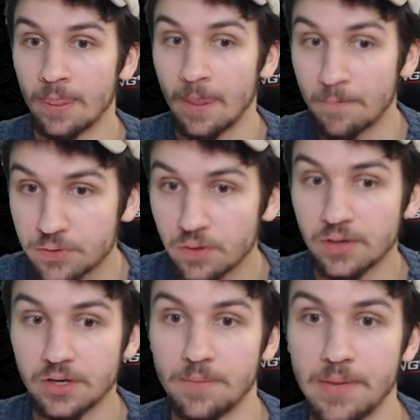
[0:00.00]
I'm still
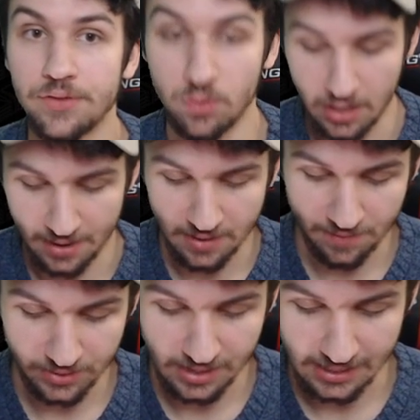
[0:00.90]
going to commit to it. I
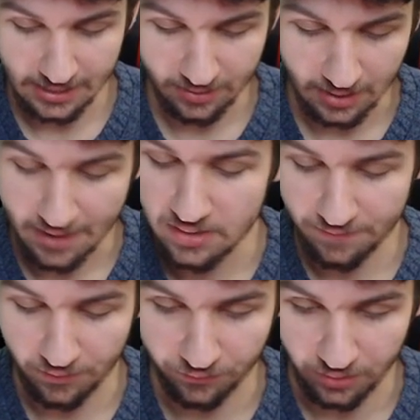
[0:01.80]
never take anything. I
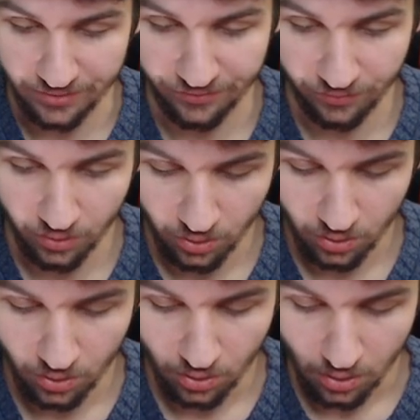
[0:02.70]
never freeze.
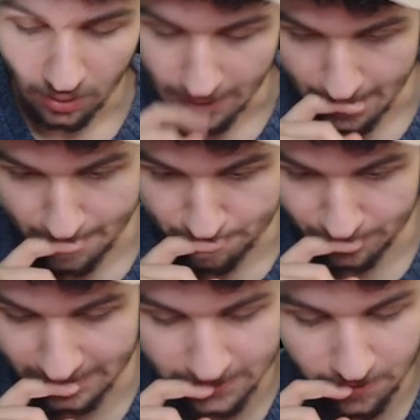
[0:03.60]

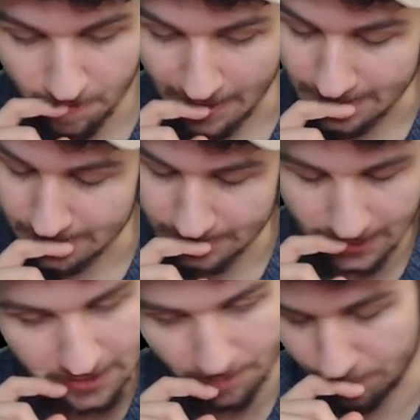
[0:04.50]
Let's just go Rascals
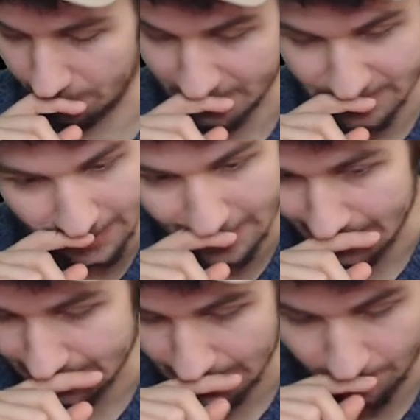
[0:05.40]
at the fridge, I
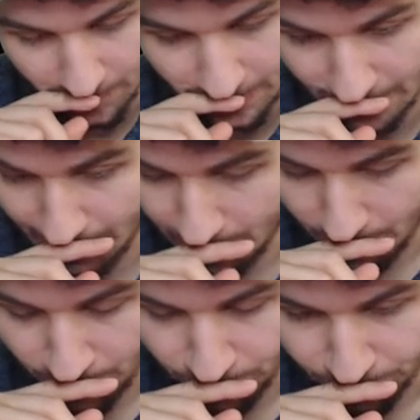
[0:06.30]
guess. I want to
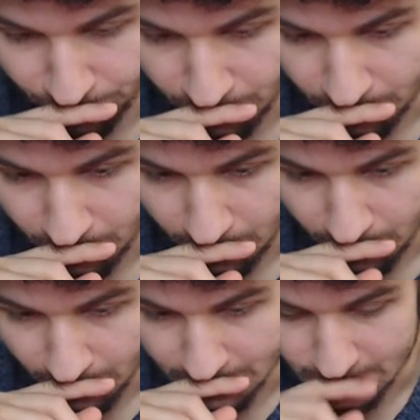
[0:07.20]

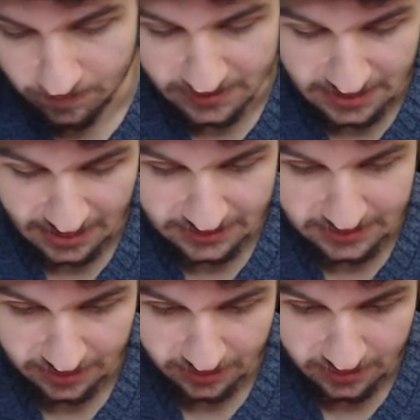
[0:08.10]
see what he does
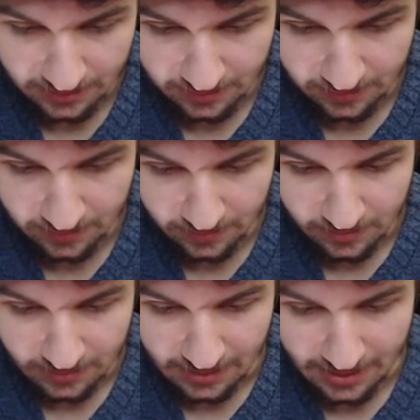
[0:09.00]
here.
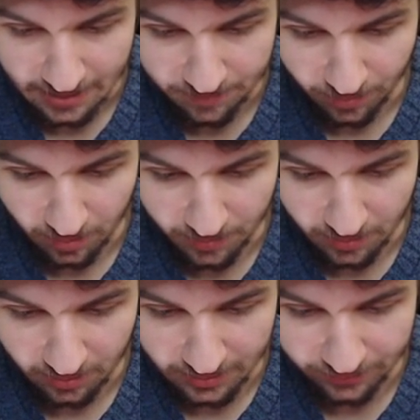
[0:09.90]
And Bar
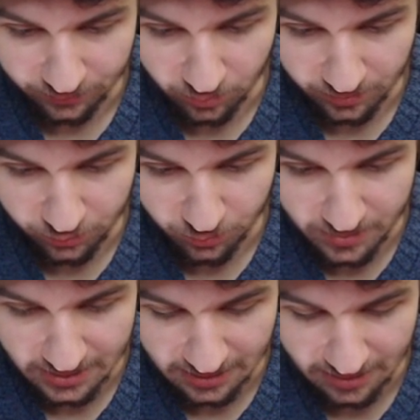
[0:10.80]
Barrel is going to
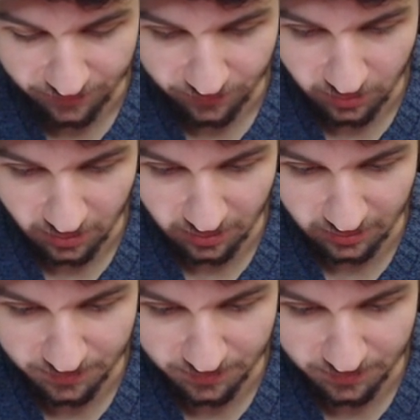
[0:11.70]
be enough. Oh.